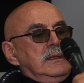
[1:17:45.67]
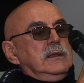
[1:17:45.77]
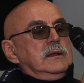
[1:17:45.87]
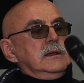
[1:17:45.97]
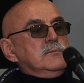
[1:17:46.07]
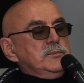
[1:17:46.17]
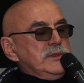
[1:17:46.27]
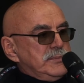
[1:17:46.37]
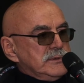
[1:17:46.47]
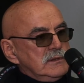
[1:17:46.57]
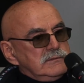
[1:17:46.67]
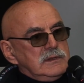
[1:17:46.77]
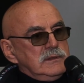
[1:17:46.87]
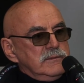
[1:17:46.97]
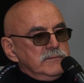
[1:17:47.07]
those guys who
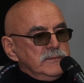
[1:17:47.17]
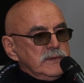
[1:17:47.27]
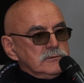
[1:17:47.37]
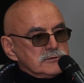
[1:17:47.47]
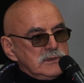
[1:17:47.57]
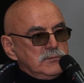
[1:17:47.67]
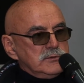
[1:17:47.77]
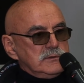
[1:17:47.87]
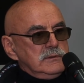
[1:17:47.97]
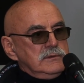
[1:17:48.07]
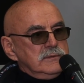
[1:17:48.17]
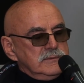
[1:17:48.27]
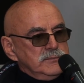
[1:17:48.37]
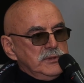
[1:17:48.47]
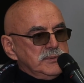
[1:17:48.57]
are older than me,
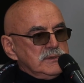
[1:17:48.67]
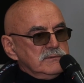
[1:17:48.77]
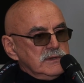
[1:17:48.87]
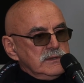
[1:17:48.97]
some of them